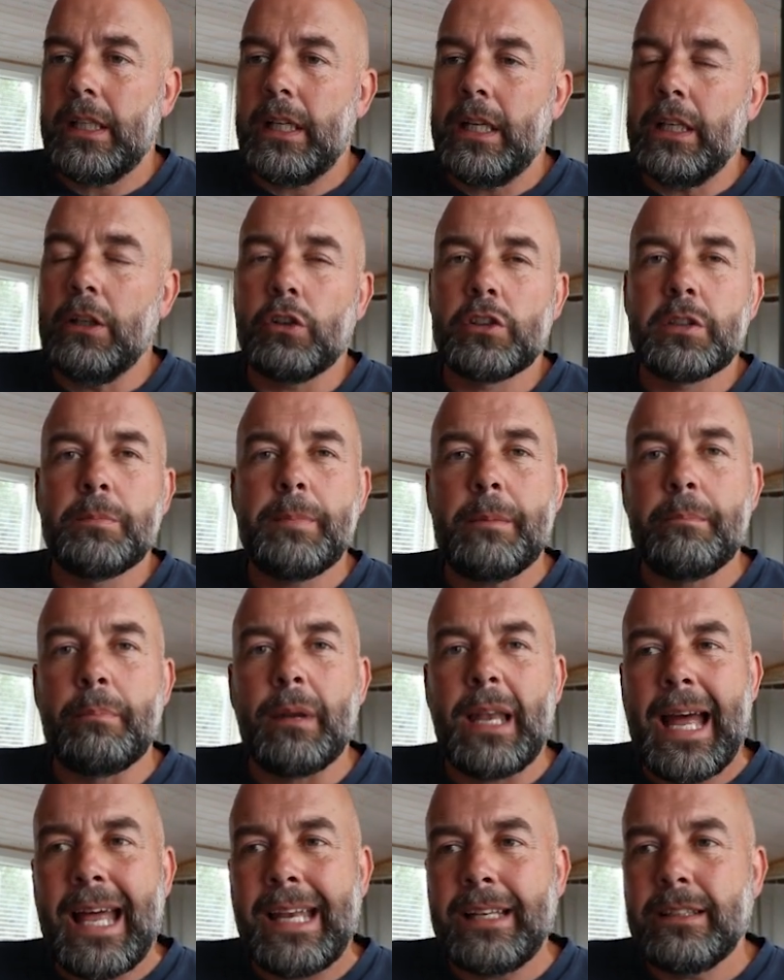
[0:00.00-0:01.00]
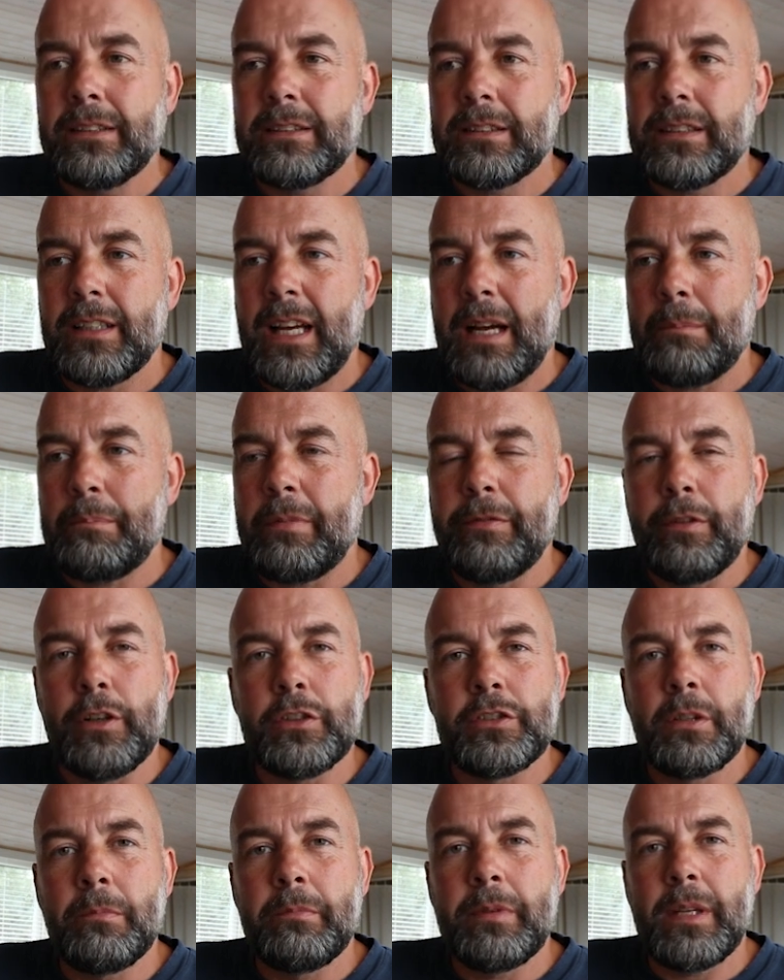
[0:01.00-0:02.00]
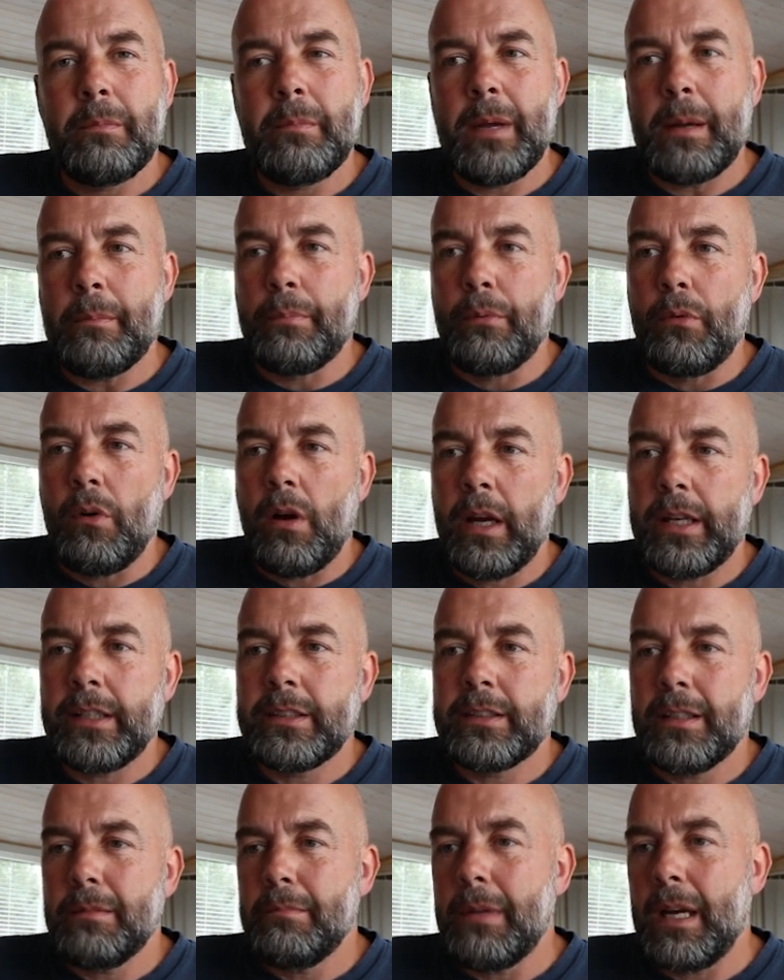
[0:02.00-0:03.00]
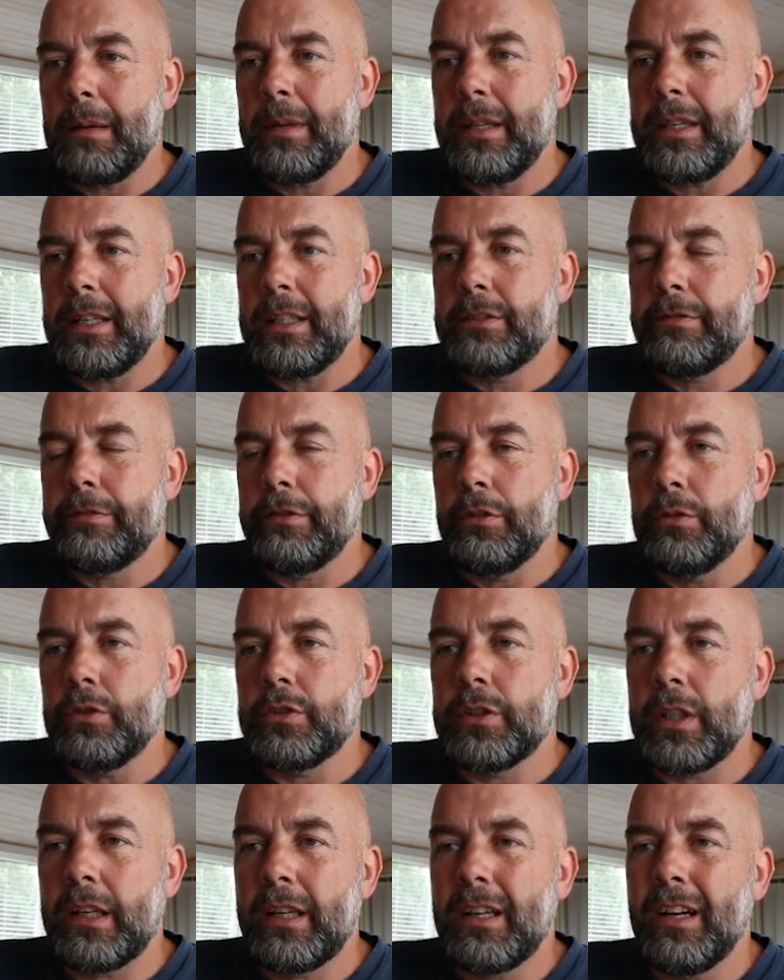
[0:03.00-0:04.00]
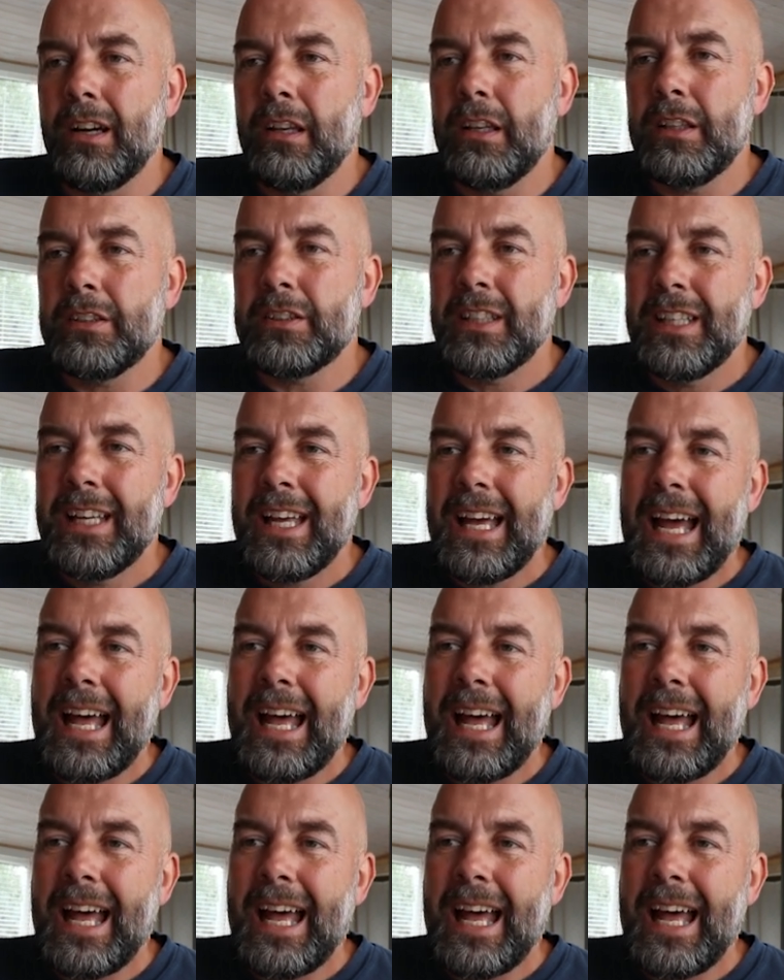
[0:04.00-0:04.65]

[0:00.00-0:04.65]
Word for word: it looks a bit bland. I prefer something a bit brighter, maybe these fruits and colours.